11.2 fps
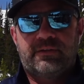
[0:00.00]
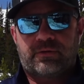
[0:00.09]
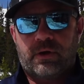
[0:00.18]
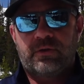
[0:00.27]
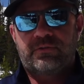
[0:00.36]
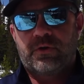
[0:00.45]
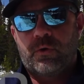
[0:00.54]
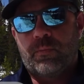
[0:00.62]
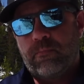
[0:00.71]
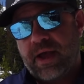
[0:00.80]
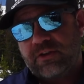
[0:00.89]
These are
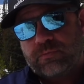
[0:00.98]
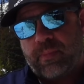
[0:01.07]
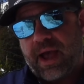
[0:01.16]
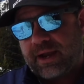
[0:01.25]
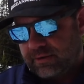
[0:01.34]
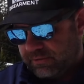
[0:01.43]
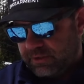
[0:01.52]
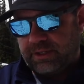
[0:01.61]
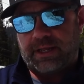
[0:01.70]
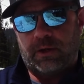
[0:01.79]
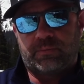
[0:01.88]
also mesh backed, so you
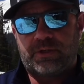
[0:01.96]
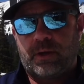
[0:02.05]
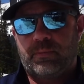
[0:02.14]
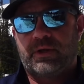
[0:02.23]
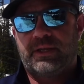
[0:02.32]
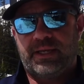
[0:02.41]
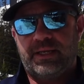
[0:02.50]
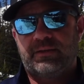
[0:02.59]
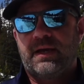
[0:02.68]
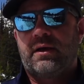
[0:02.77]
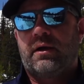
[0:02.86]
can help dump heat,